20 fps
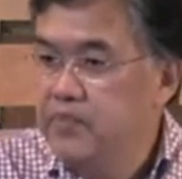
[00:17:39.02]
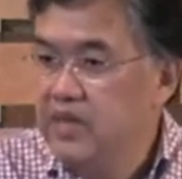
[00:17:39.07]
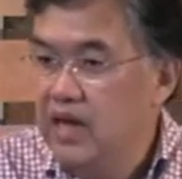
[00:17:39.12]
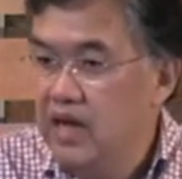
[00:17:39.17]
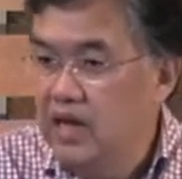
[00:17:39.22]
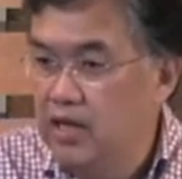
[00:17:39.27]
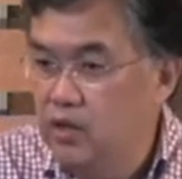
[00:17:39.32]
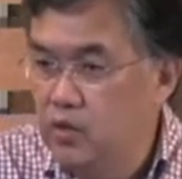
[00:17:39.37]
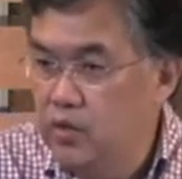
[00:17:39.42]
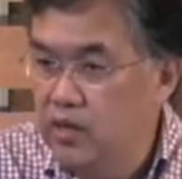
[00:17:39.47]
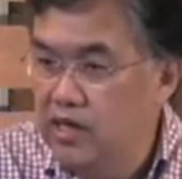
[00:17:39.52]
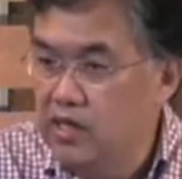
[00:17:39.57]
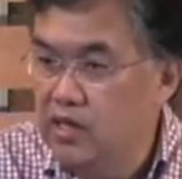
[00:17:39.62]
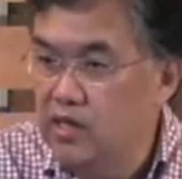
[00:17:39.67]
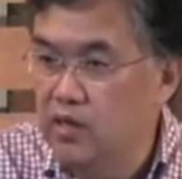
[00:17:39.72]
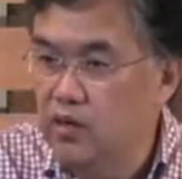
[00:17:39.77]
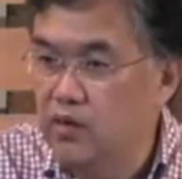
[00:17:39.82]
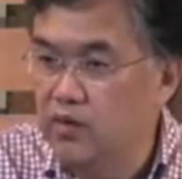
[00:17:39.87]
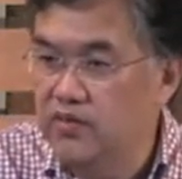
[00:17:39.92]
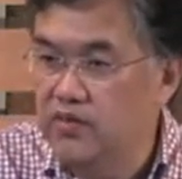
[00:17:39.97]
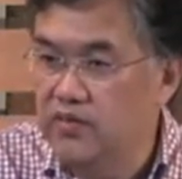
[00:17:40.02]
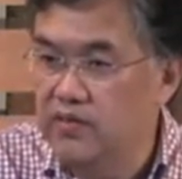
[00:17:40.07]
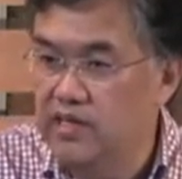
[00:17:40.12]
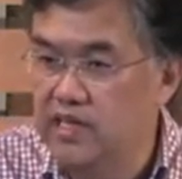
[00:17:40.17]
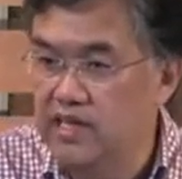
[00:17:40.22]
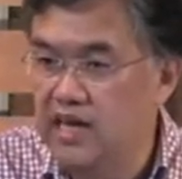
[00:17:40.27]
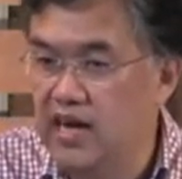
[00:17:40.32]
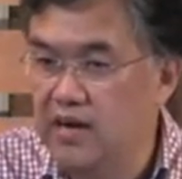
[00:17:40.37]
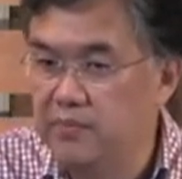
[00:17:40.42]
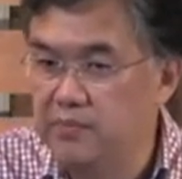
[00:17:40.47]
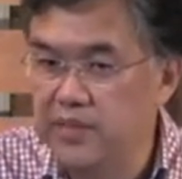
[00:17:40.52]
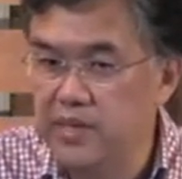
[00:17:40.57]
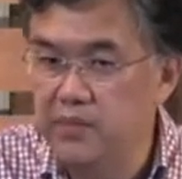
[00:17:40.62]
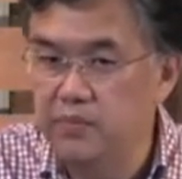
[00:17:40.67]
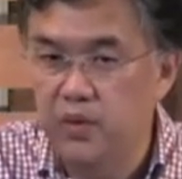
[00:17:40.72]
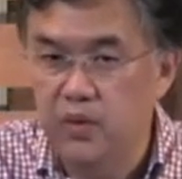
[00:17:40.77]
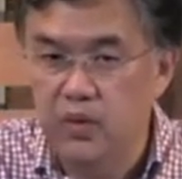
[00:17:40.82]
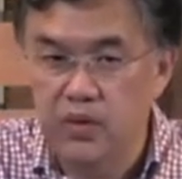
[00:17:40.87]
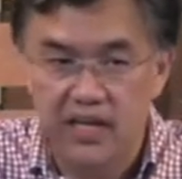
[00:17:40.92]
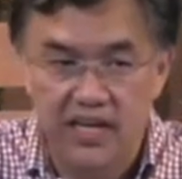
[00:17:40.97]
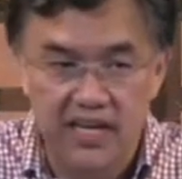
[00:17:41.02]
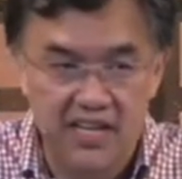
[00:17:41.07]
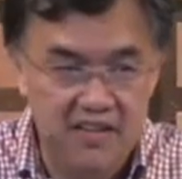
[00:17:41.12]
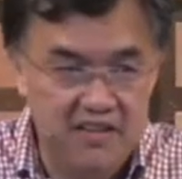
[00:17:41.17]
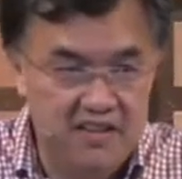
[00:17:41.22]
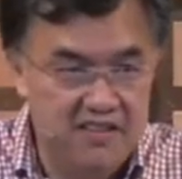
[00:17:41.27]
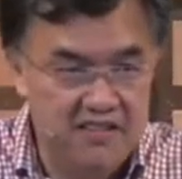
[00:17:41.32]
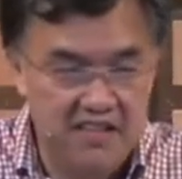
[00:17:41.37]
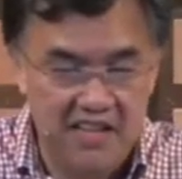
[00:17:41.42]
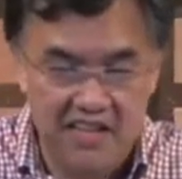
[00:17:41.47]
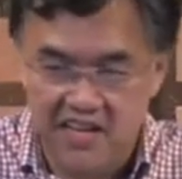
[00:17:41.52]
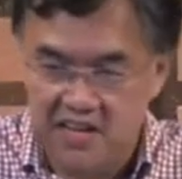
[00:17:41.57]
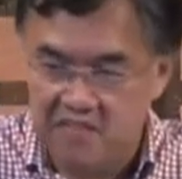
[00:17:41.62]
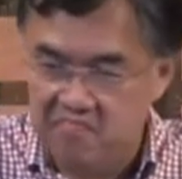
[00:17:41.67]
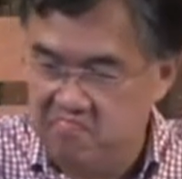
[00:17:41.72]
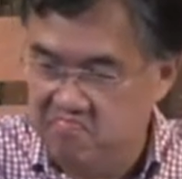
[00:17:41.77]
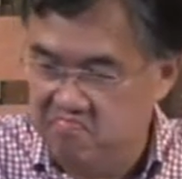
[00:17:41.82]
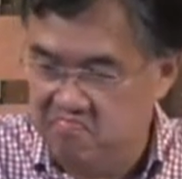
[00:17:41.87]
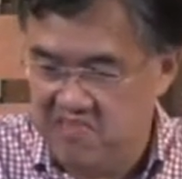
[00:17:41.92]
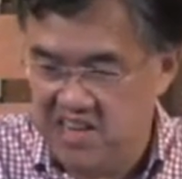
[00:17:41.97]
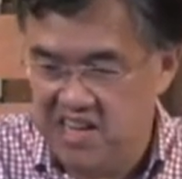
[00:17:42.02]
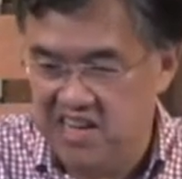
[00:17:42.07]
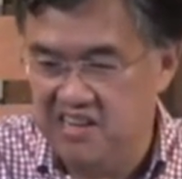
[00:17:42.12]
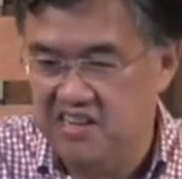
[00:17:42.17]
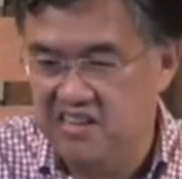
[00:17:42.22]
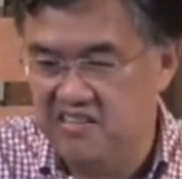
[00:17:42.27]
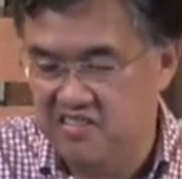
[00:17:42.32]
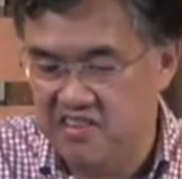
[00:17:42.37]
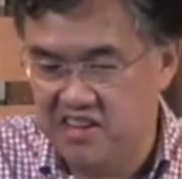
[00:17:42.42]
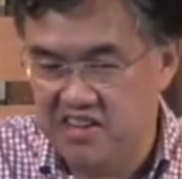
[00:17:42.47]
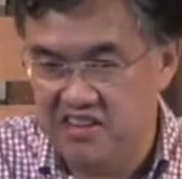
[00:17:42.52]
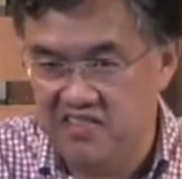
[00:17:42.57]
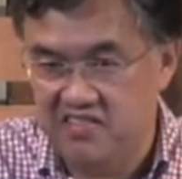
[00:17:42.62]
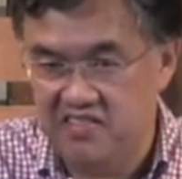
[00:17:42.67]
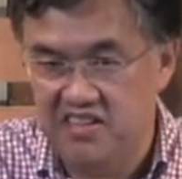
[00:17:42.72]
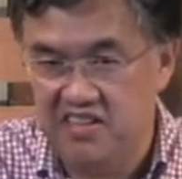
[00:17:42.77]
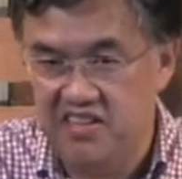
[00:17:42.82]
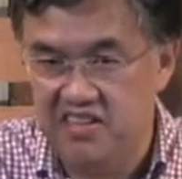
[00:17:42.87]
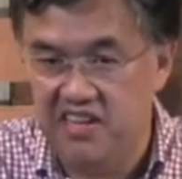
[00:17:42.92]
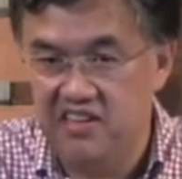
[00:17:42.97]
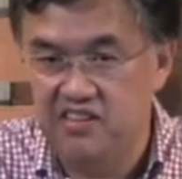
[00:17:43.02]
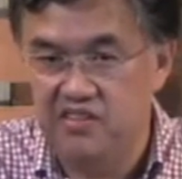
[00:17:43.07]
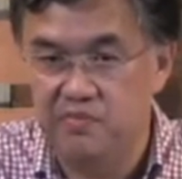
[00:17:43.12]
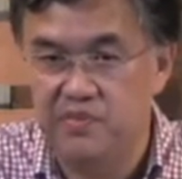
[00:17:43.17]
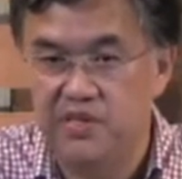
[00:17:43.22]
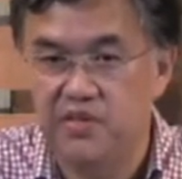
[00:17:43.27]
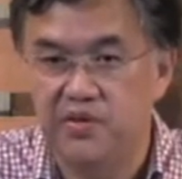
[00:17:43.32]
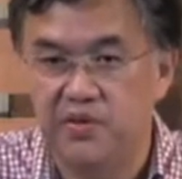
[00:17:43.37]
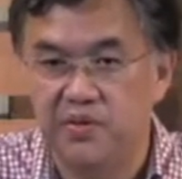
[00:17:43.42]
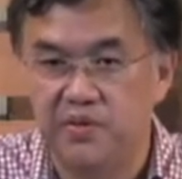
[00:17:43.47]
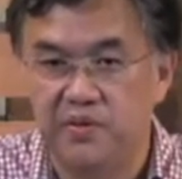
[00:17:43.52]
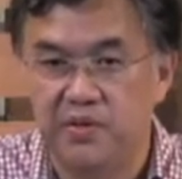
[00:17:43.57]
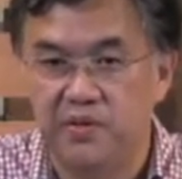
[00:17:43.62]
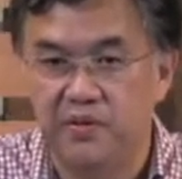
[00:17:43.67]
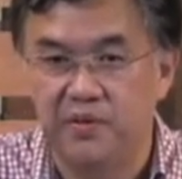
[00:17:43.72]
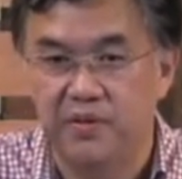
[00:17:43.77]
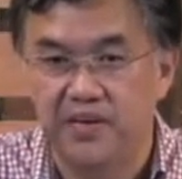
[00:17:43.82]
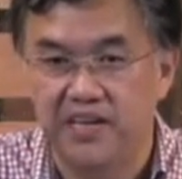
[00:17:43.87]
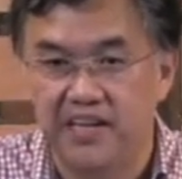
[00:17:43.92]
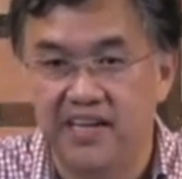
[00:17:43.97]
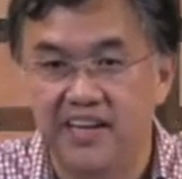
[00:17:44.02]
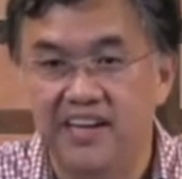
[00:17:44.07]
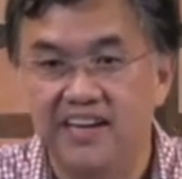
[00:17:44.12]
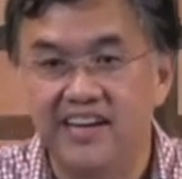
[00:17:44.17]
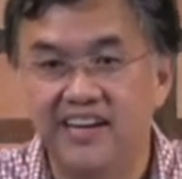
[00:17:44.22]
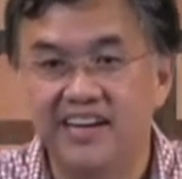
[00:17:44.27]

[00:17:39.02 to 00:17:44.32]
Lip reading: I look at clothes of the young people and it's like, they're disgusting. They should be thrown away.